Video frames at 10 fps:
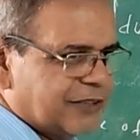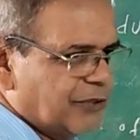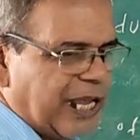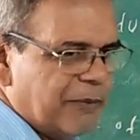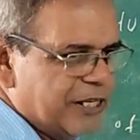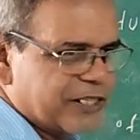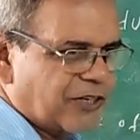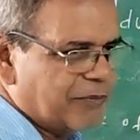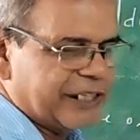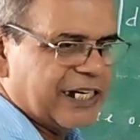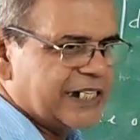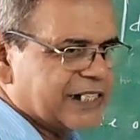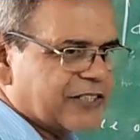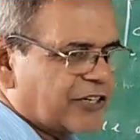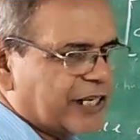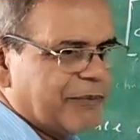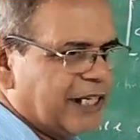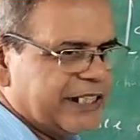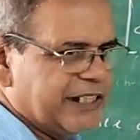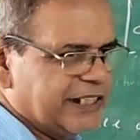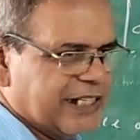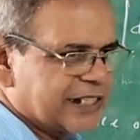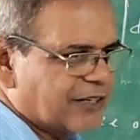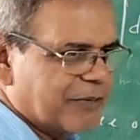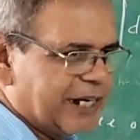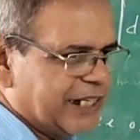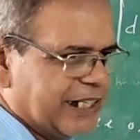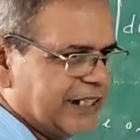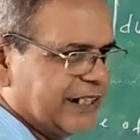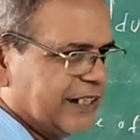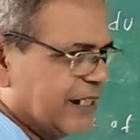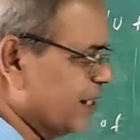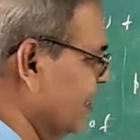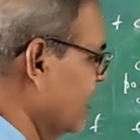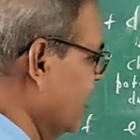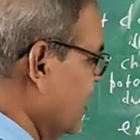to chemists or metallurgists or chemical engineers or mechanical engineers.